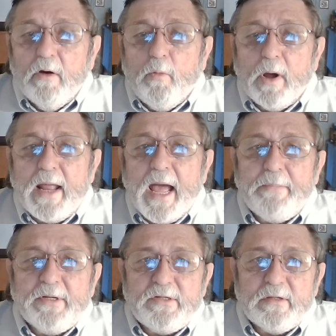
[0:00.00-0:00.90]
What
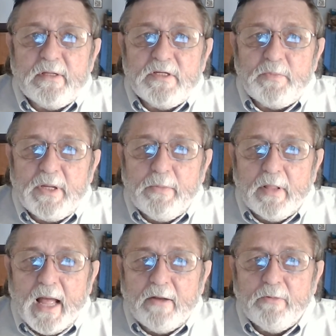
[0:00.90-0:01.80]
happens to these people?
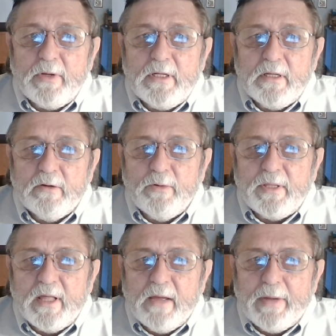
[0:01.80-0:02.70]
How do we deal
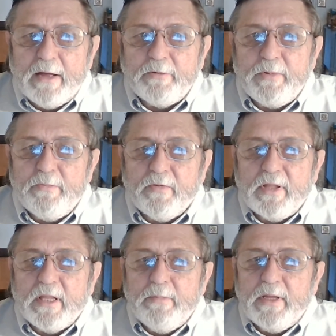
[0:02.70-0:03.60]
with them? How do we
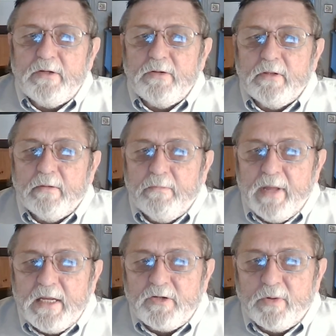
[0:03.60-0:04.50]
bring them into the
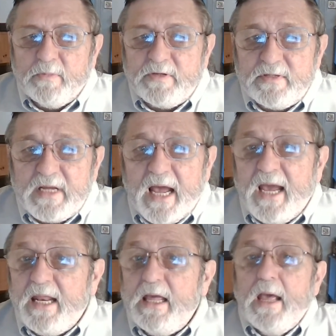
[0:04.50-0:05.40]
mainstream of
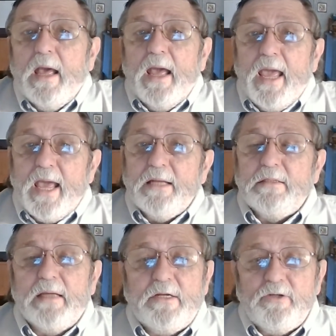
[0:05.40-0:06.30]
society?
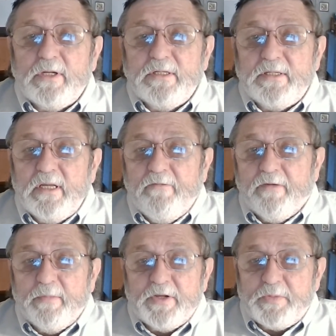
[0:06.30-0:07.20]
And as you can see
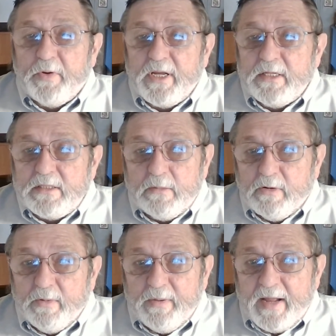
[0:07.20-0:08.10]
from the spring and
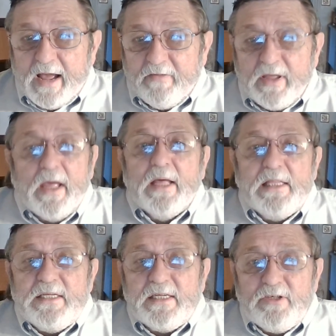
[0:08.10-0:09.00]
summer we've been having,
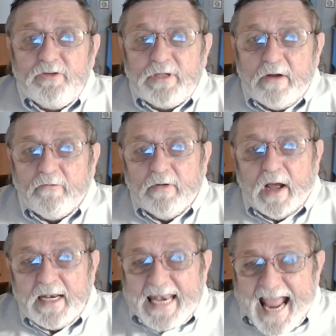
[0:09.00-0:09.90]
these issues are
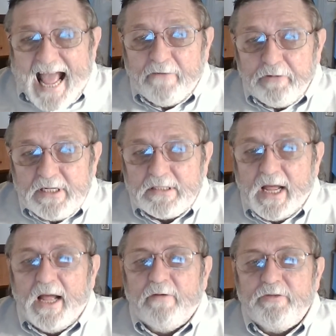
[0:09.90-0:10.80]
not
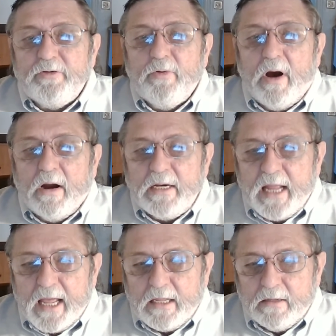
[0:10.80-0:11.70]
resolved to our
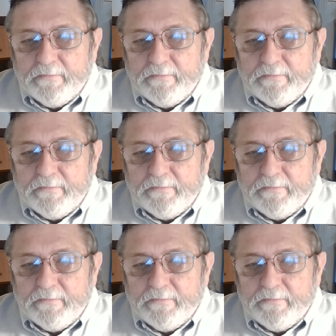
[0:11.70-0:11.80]
day.